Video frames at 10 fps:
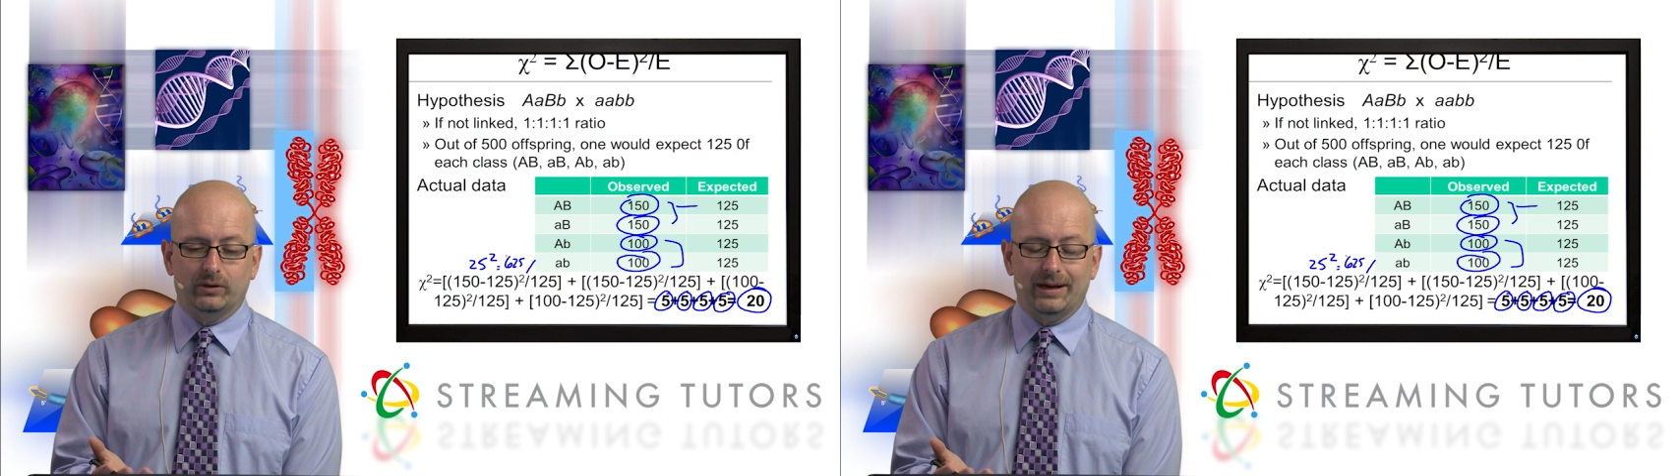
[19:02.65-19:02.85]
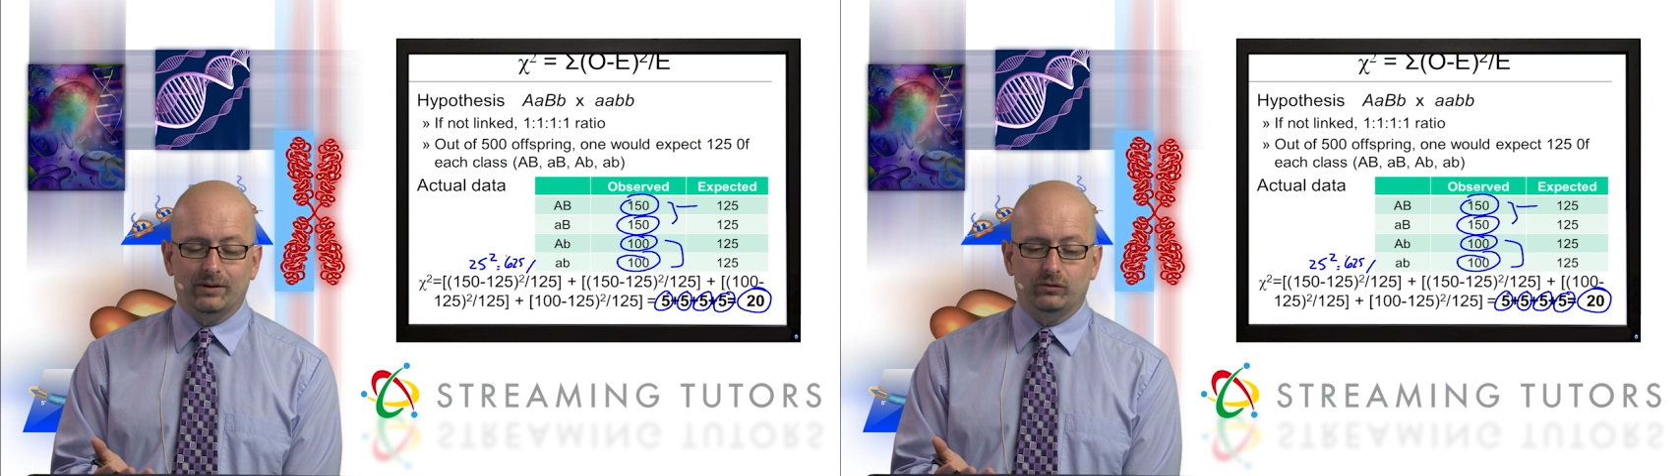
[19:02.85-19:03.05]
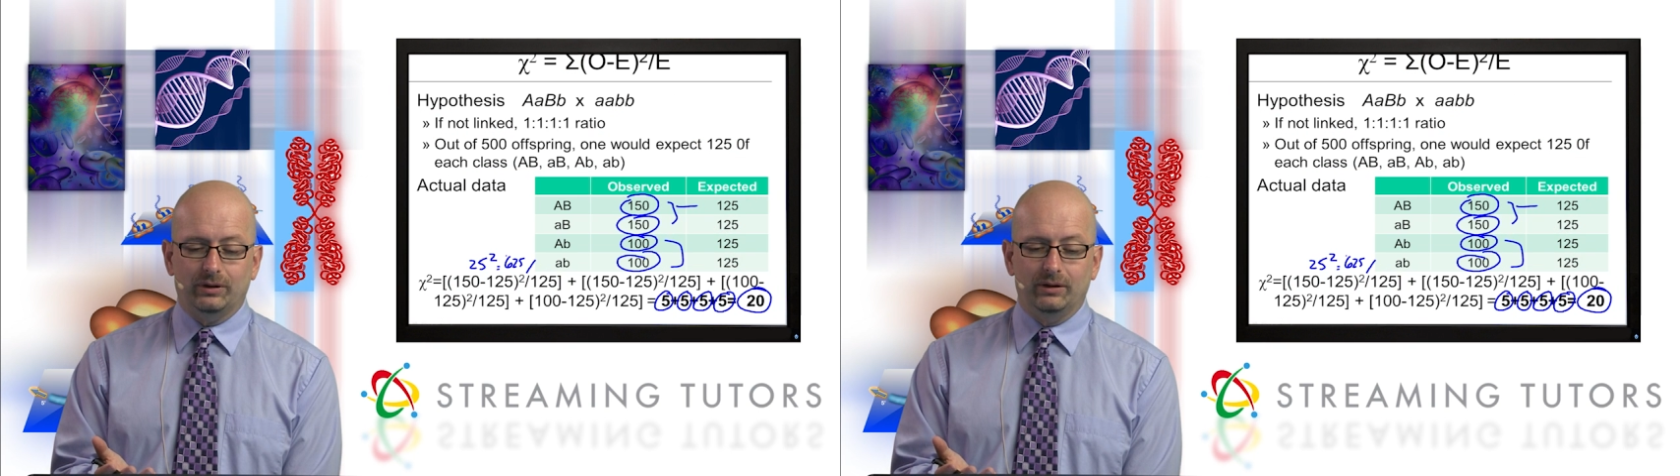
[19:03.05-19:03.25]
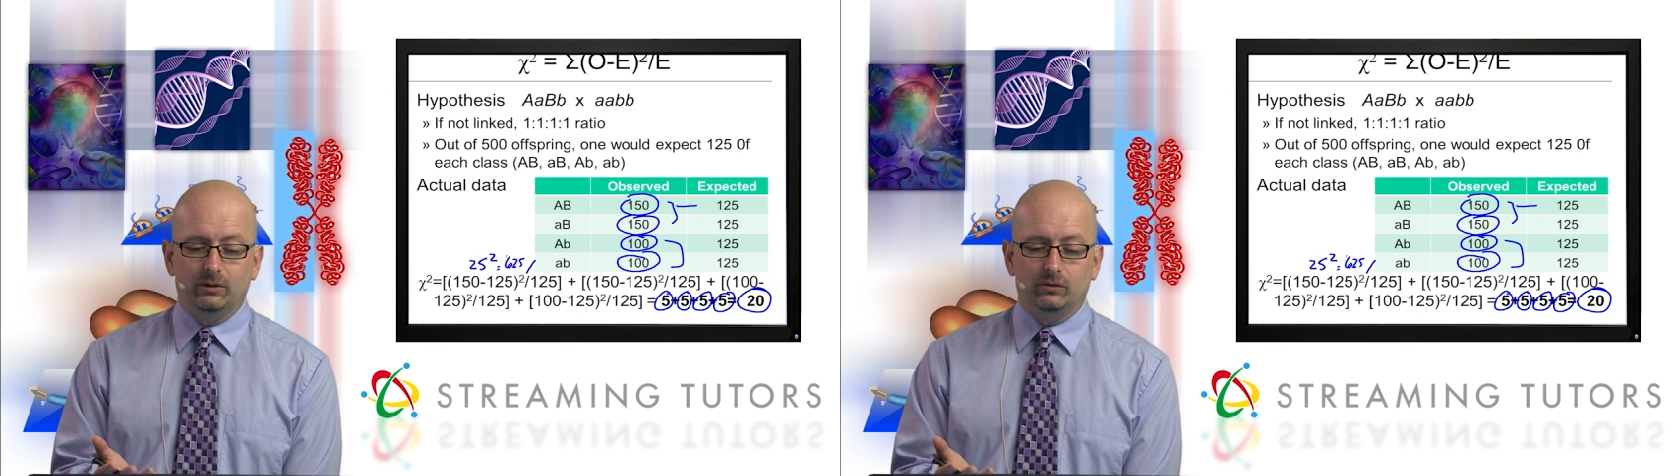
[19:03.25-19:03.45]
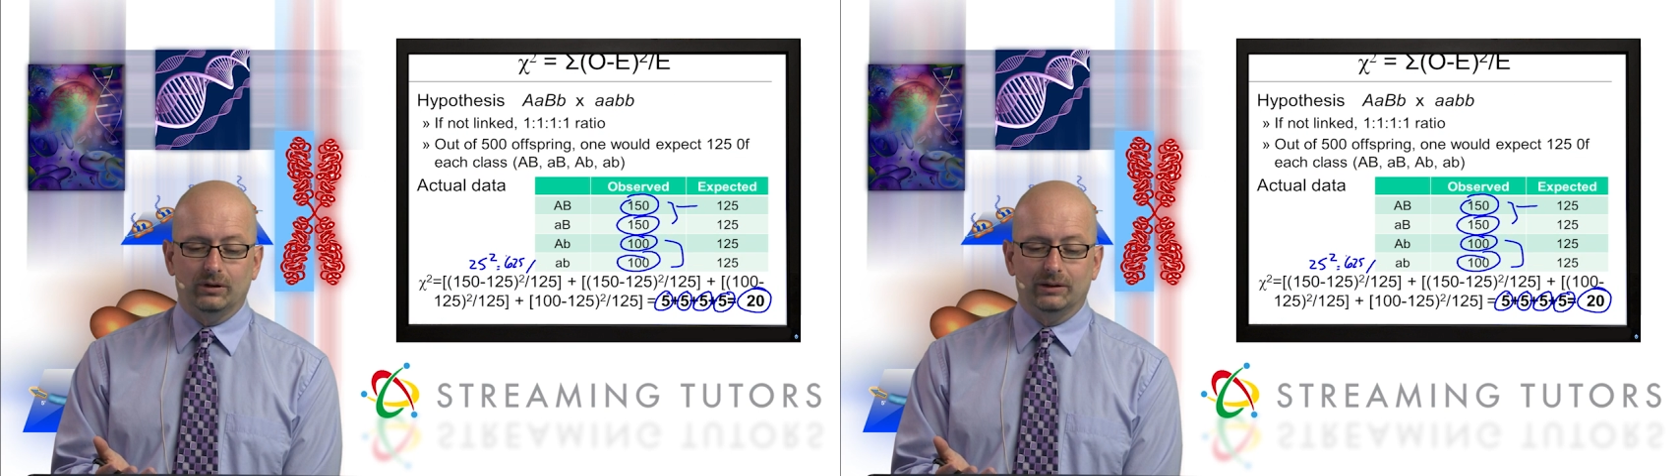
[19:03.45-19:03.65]
test
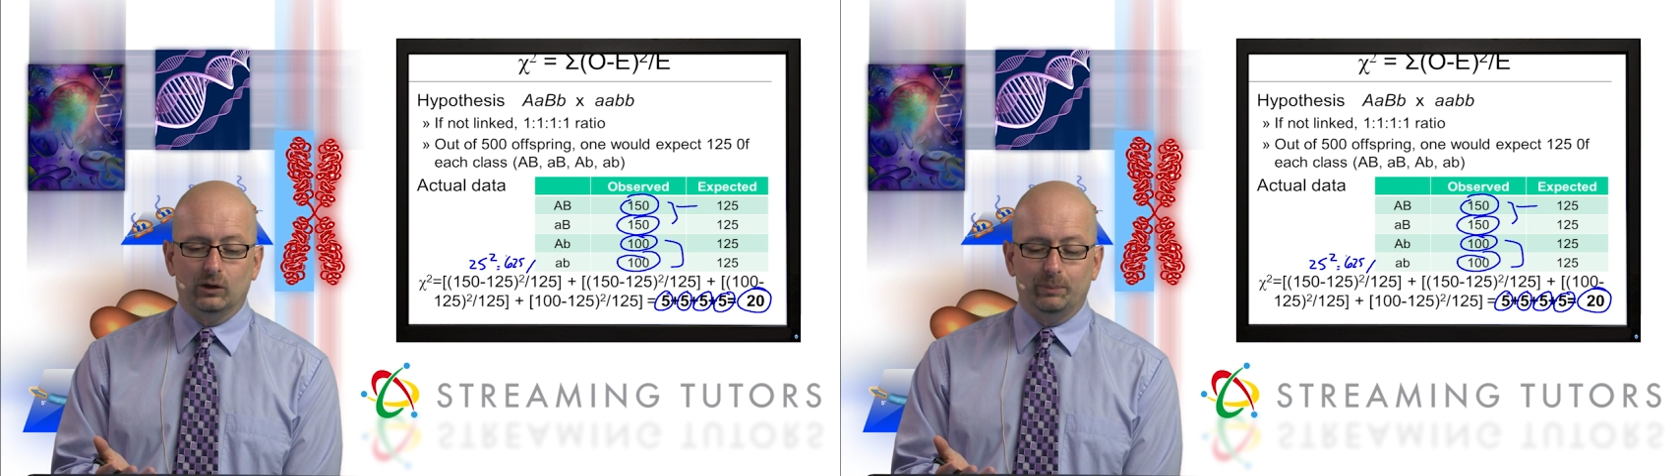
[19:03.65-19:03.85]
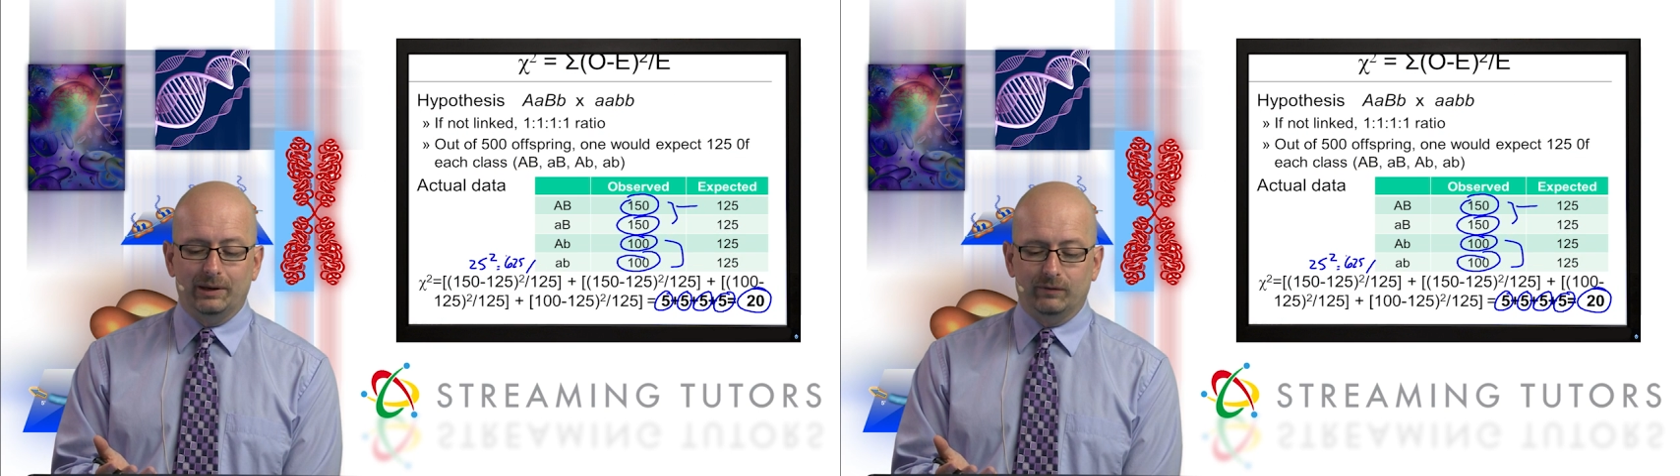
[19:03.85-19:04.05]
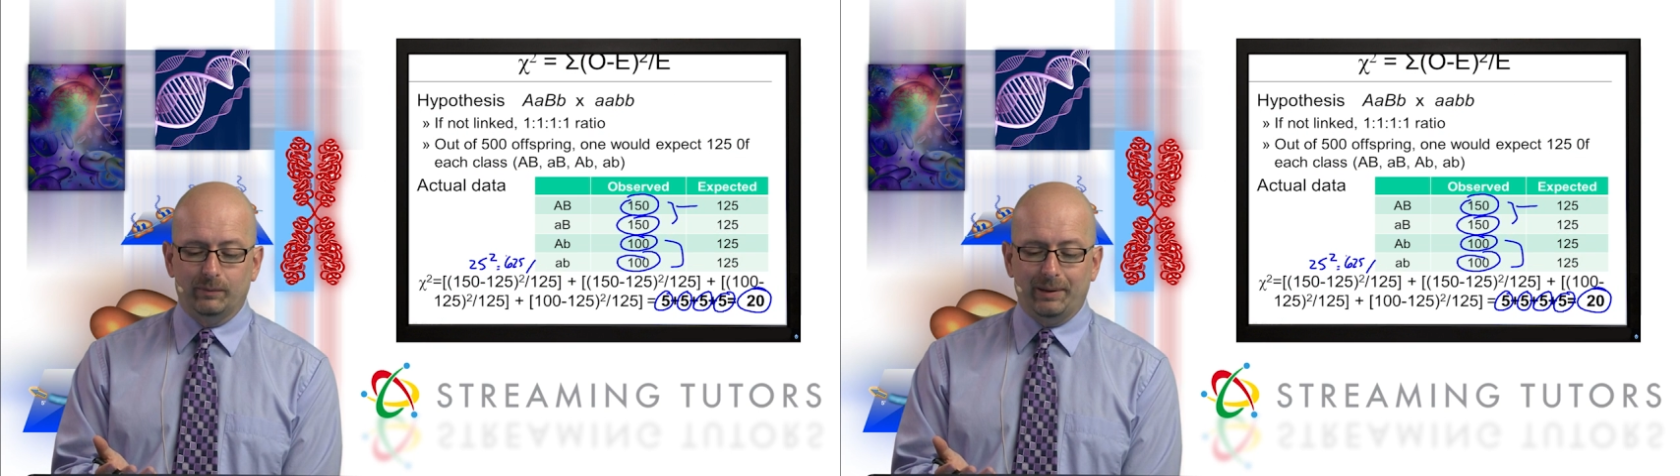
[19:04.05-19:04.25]
is a little bit of a